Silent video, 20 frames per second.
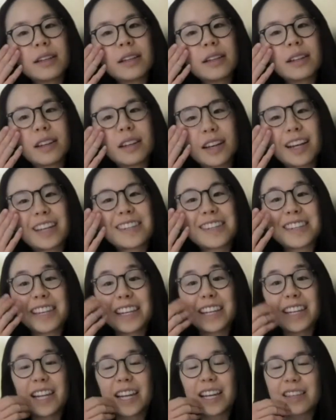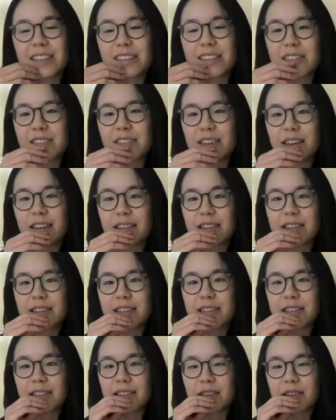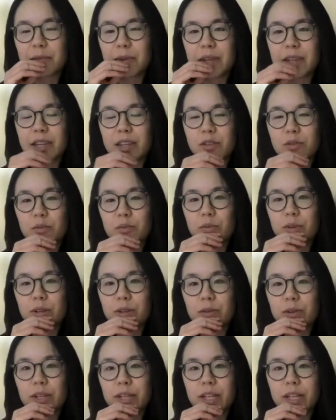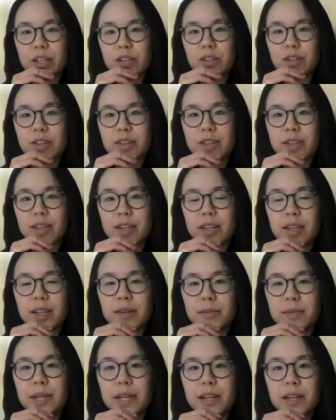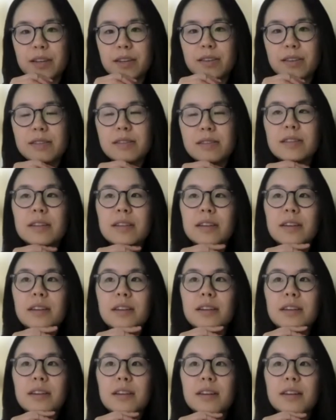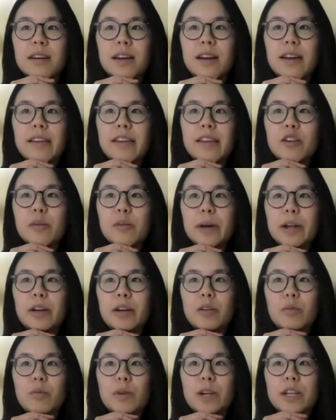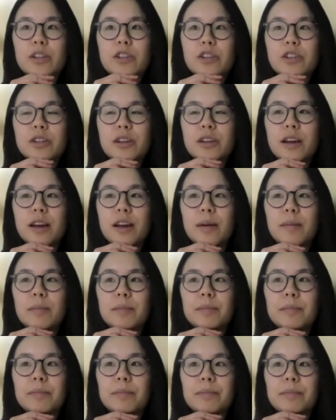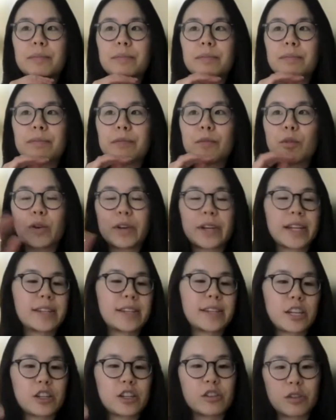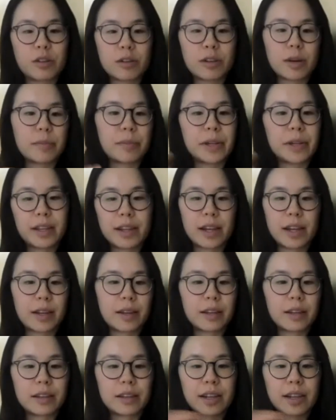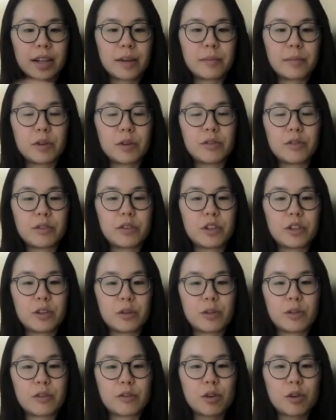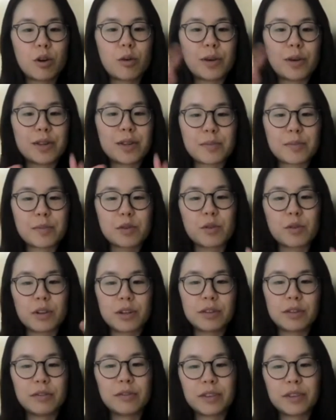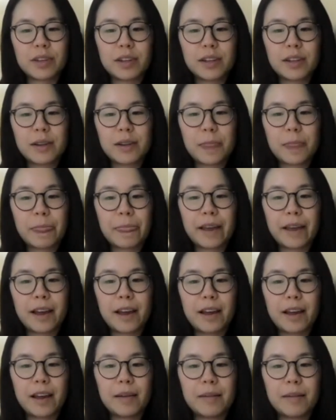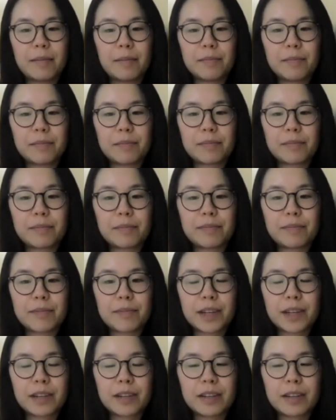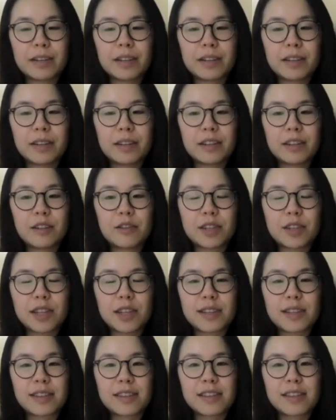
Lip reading: I see it as something that's really, really interesting, because I think no matter which organization or company that I move to, there's always some sort of um, there's this